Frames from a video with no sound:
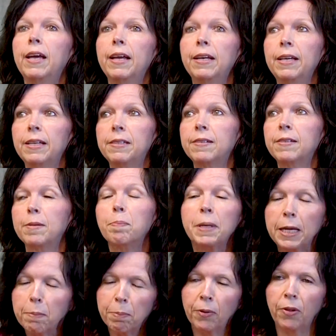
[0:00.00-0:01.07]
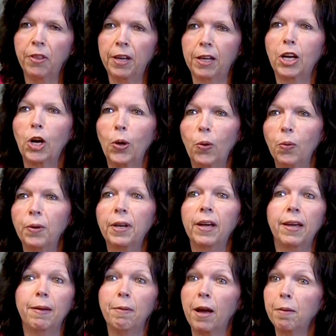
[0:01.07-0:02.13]
and it's the people that go.
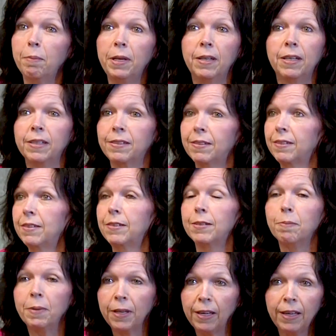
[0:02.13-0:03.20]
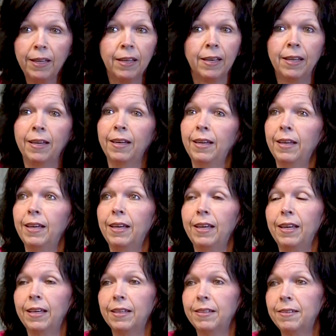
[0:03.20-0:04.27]
And I mean, it's, to me,
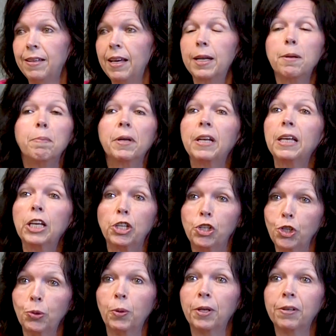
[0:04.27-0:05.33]
it's anybody can do